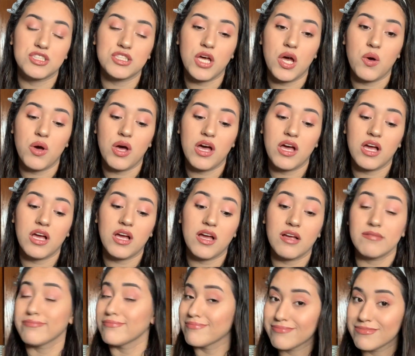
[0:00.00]
So
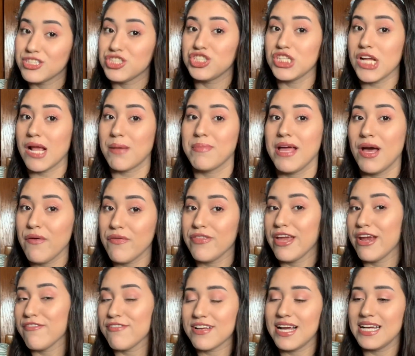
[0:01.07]
check me out
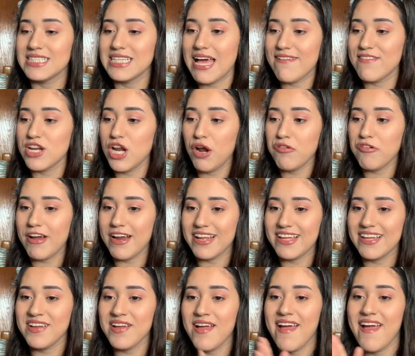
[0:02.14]
there if you guys haven't already.